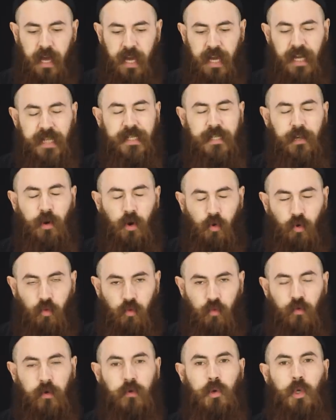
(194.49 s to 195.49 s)
is
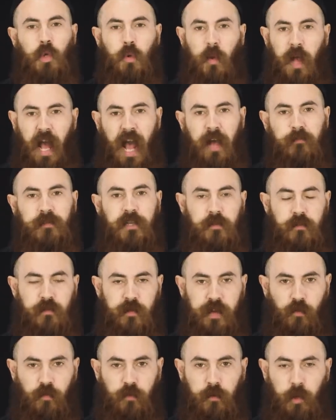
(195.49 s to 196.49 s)
crucial,
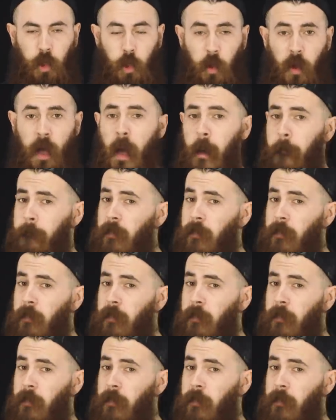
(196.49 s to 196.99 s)
absolutely crucial.